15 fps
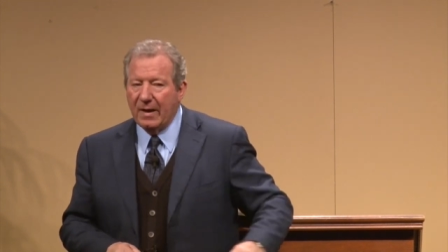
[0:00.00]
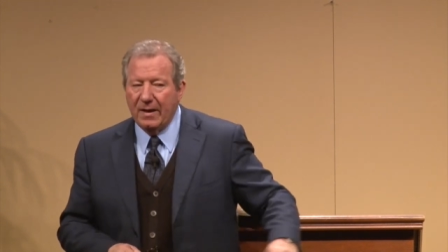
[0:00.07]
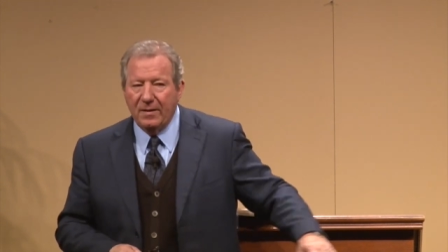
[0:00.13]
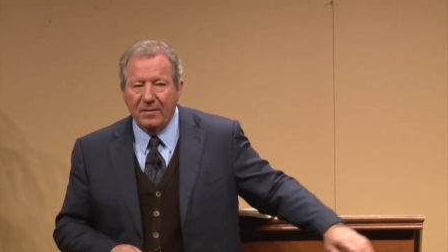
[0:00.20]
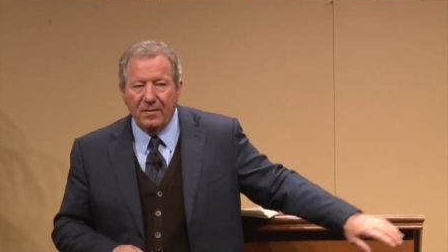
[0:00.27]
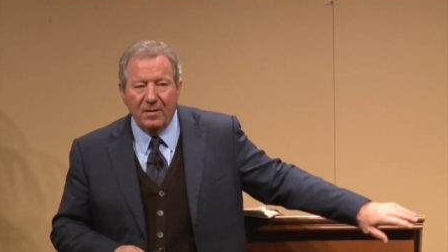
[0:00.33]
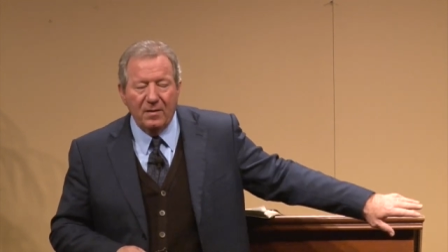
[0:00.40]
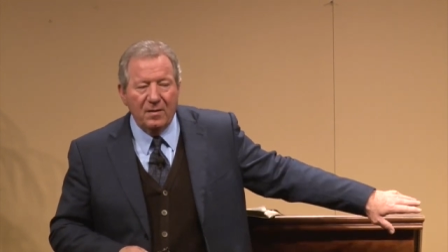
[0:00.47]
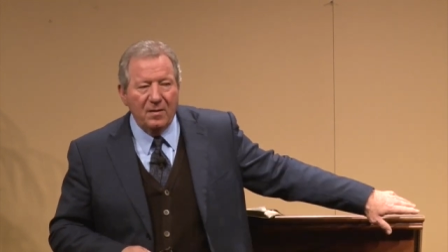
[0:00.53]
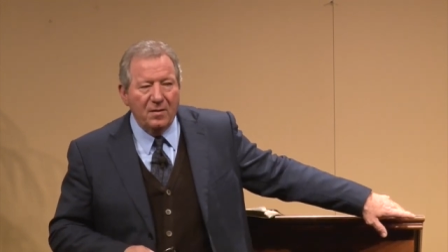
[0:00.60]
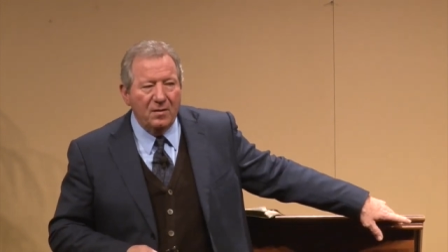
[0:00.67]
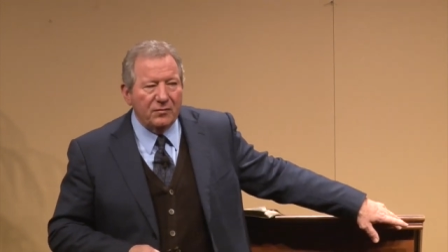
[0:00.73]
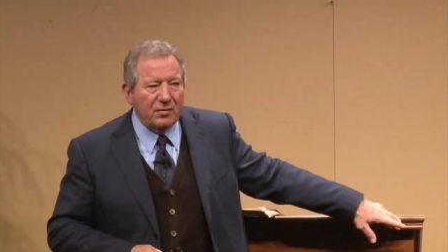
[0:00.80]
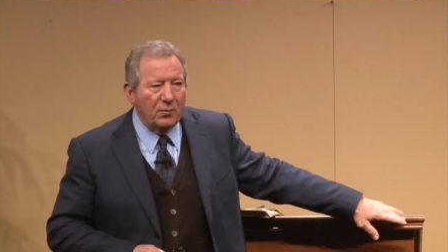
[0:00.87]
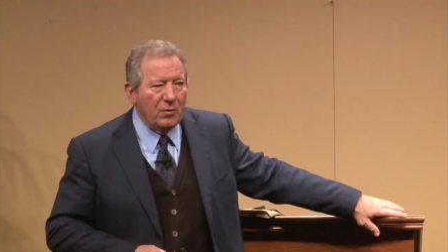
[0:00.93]
Okay?
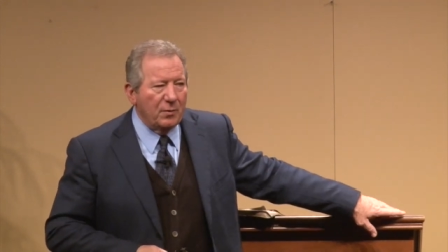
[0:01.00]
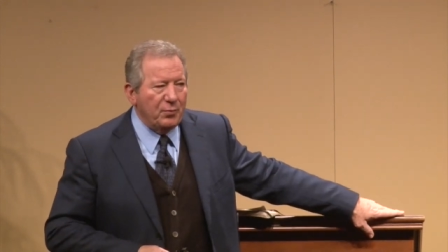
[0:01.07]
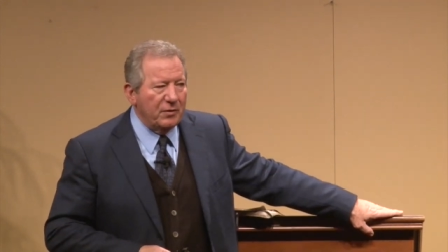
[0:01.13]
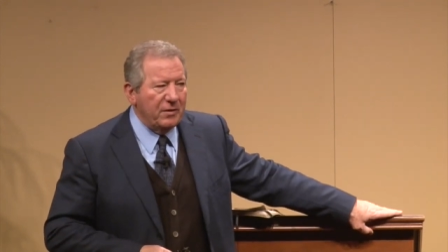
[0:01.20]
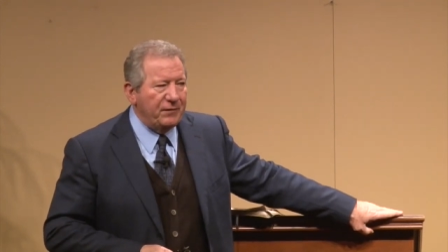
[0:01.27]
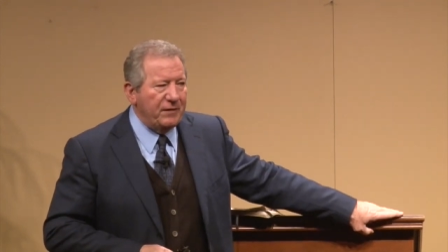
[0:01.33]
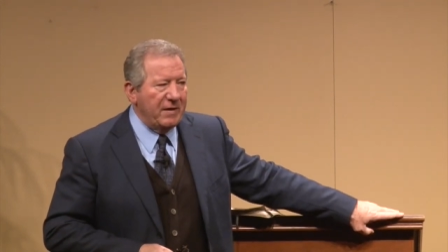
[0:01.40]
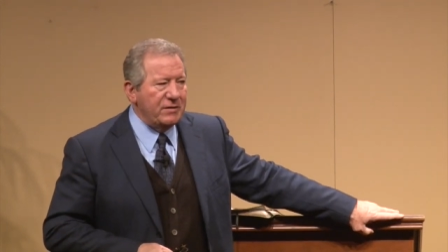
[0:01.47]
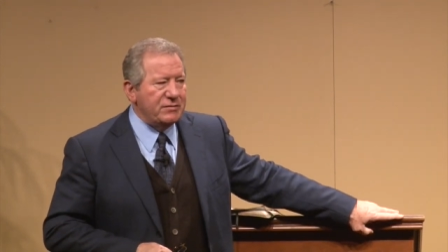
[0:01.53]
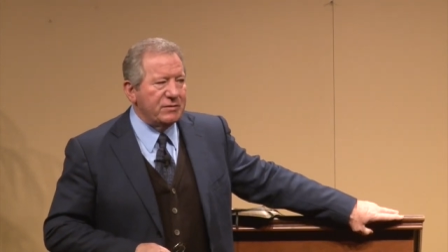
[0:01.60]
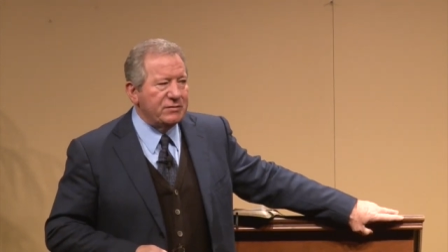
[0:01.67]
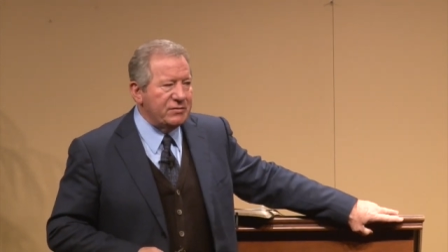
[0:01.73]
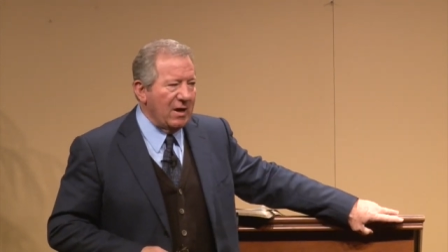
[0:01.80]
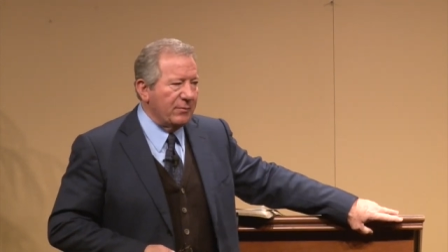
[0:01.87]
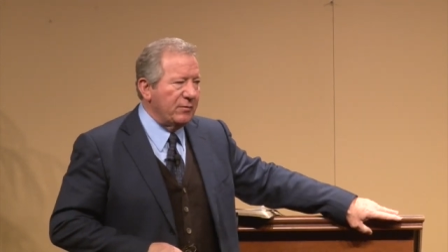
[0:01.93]
Somewhere I put
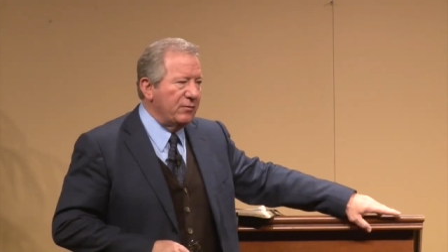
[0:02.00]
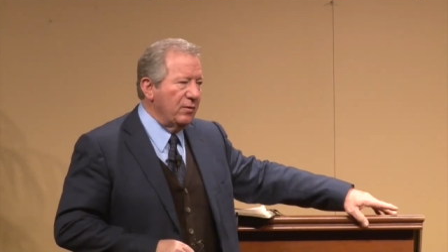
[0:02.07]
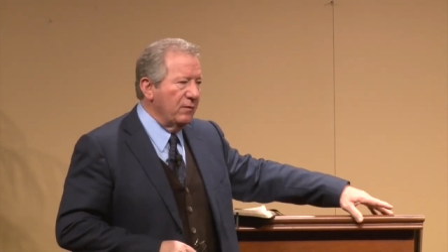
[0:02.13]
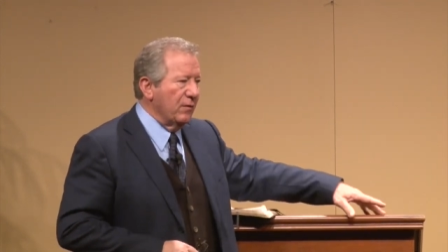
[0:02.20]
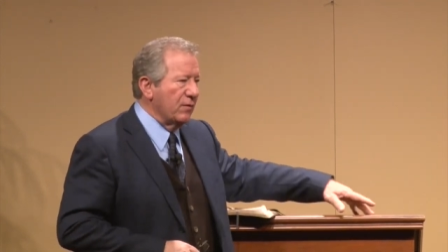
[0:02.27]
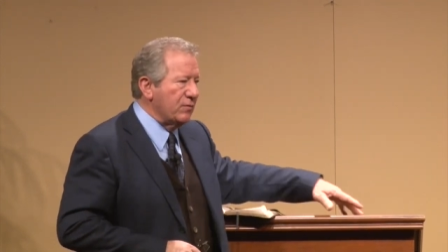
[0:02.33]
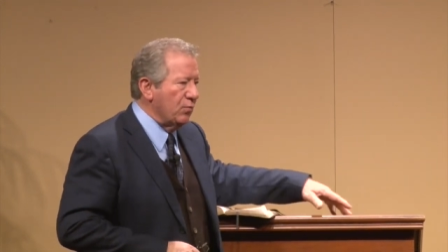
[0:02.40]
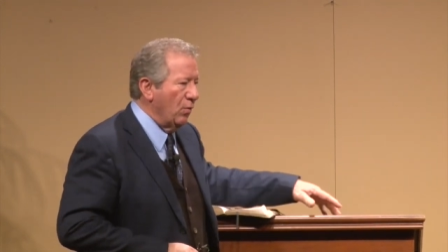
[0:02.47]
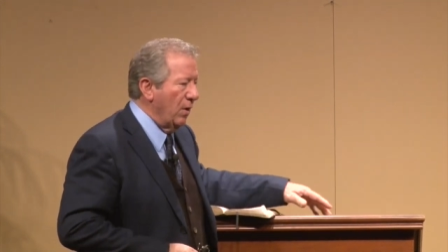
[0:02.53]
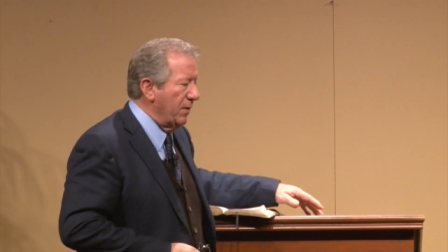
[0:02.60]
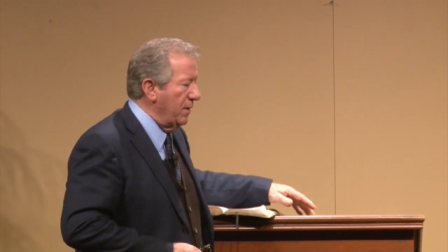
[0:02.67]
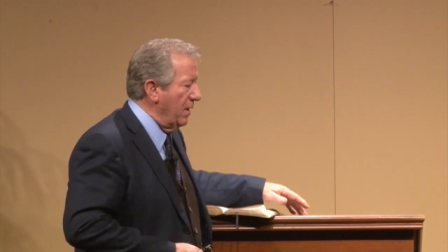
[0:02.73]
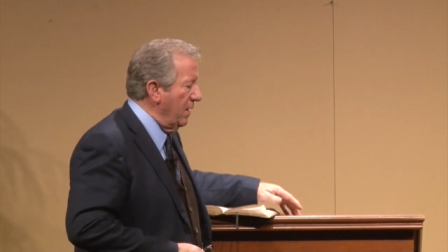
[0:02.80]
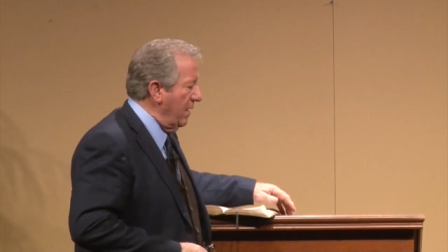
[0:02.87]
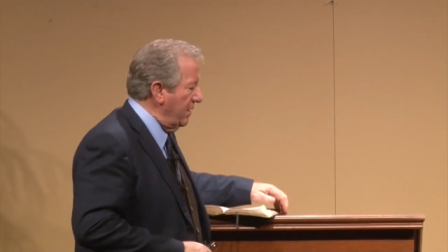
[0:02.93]
Ephesians chapter 2, verse
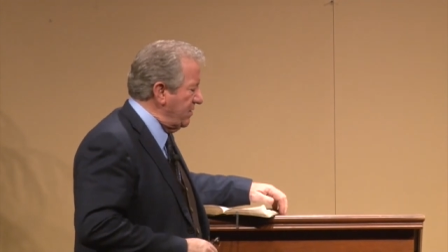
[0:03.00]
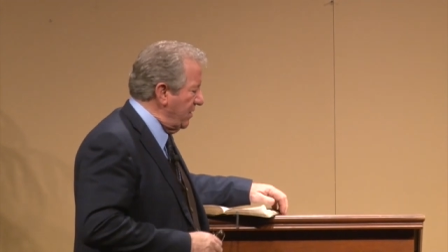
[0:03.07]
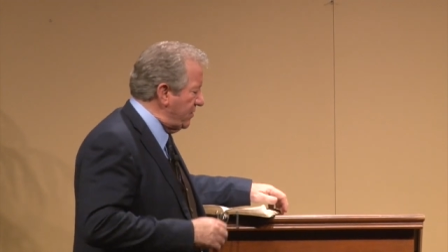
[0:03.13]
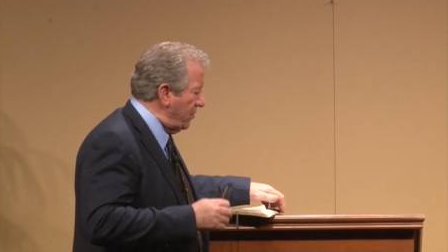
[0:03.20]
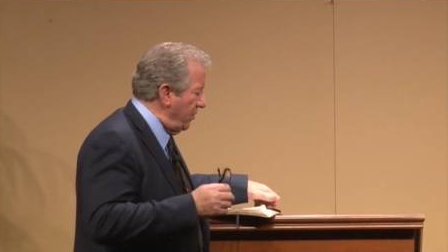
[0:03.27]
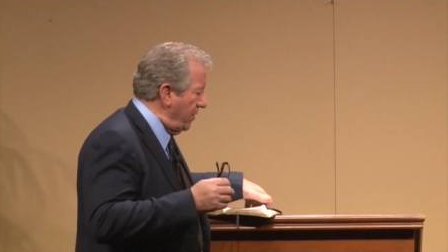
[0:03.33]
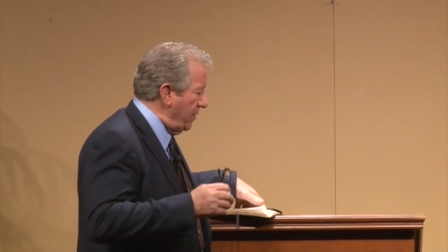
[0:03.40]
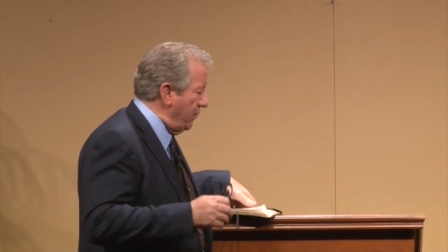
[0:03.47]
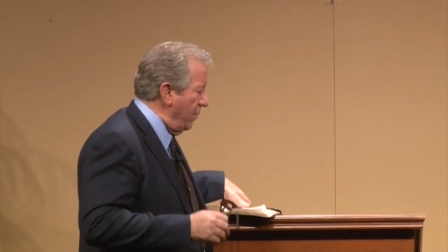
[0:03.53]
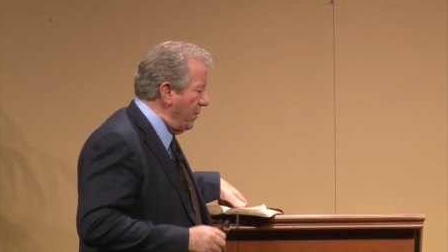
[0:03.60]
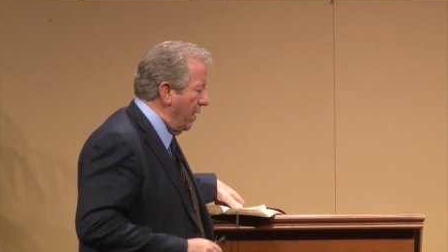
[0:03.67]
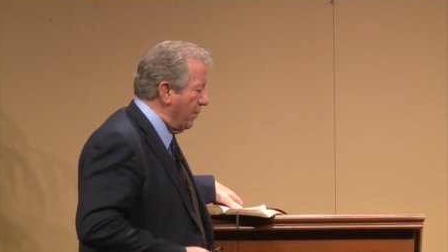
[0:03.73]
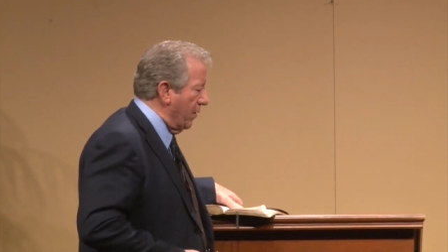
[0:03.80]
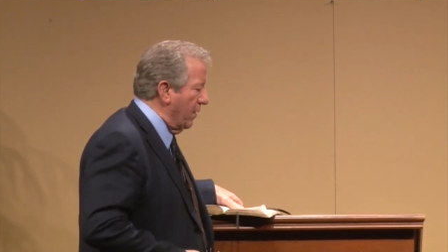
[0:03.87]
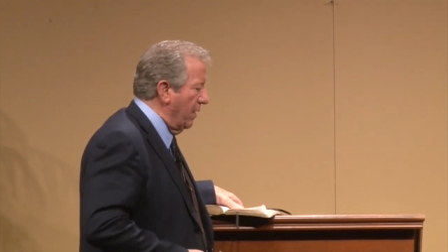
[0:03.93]
1, just so you can
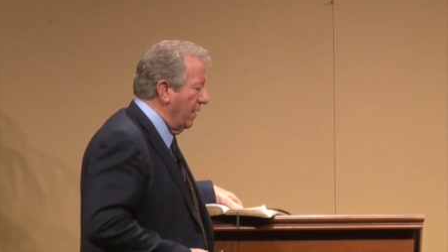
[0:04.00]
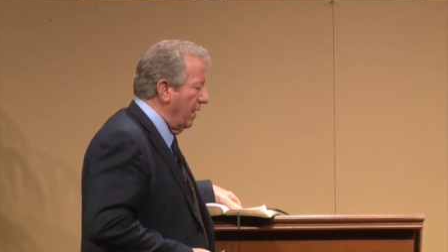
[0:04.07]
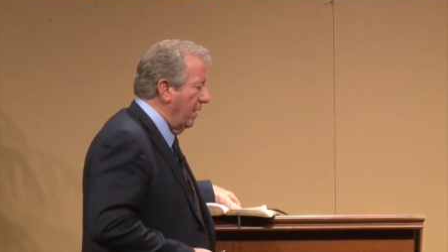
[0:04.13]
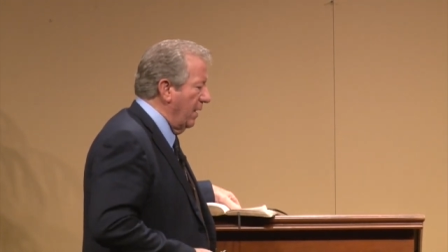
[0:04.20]
remember.